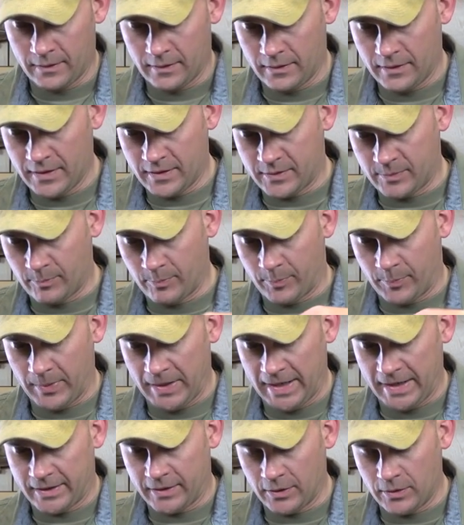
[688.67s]
this
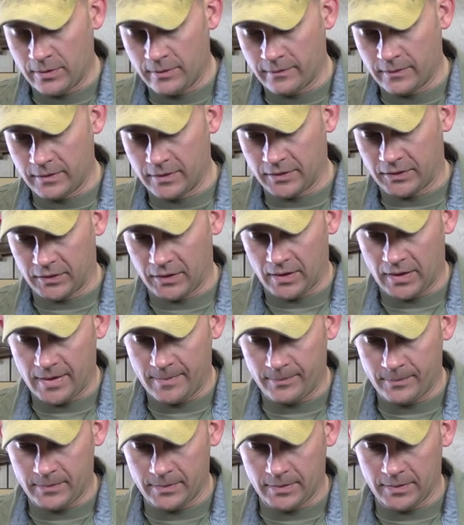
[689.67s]
back over the
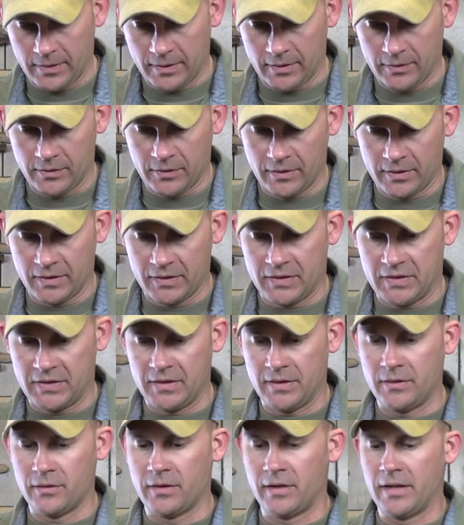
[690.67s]
top and you're going to
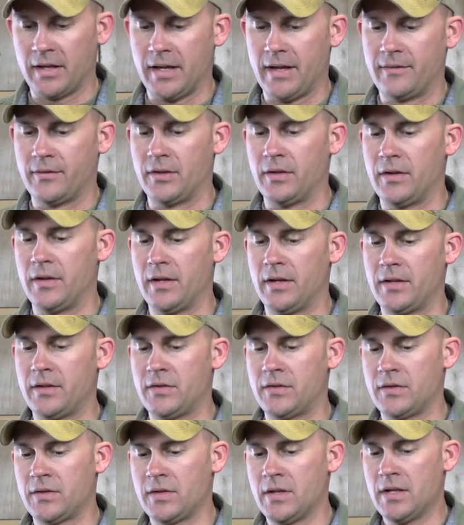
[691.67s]
see you're going to have a
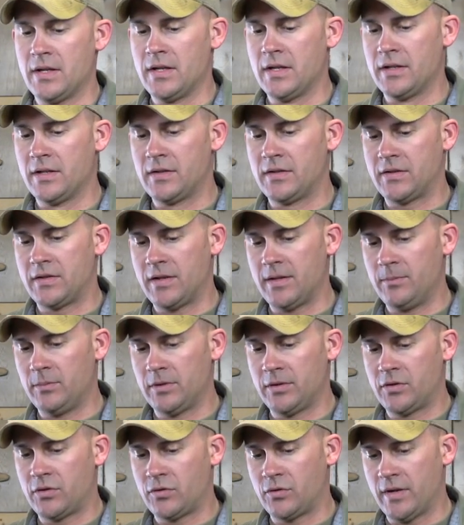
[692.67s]
nice
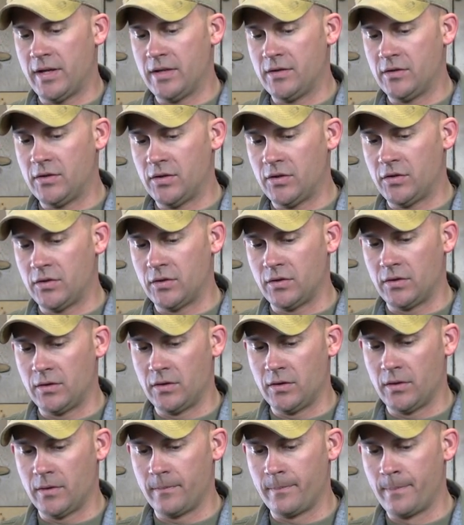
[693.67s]
seamless transition
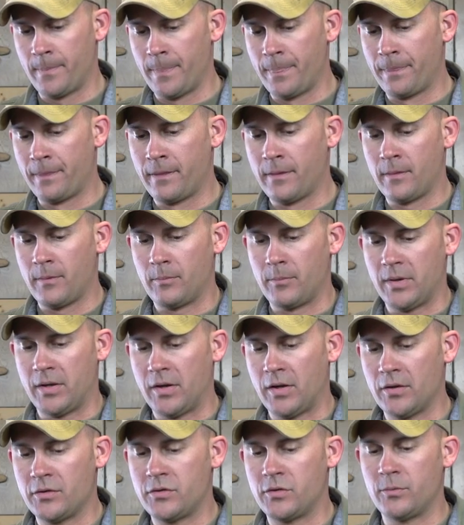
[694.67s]
here
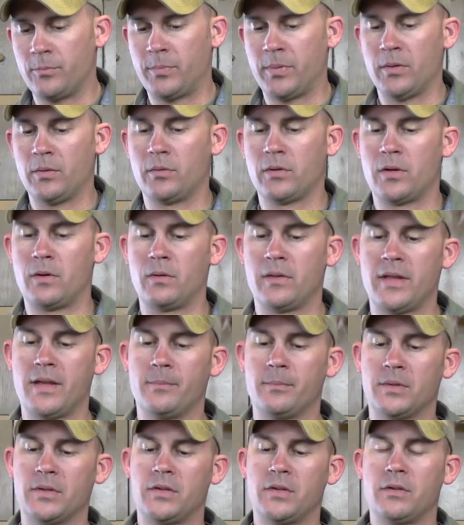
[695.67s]
because you peeled all
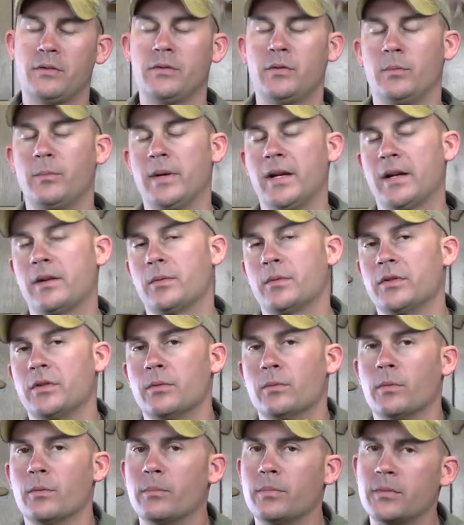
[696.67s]
that material back when
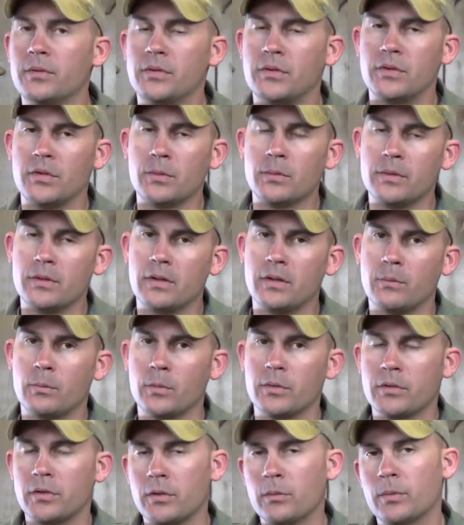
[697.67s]
you were doing
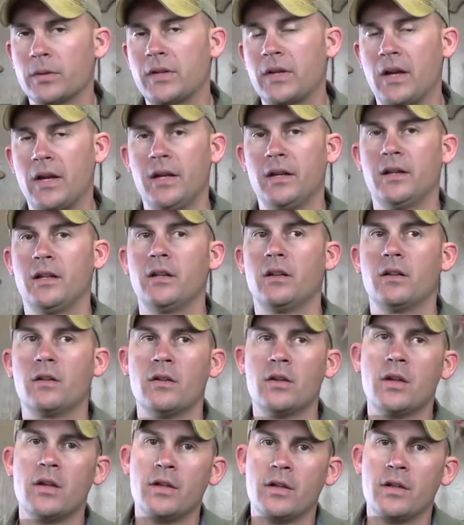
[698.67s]
when you were tying in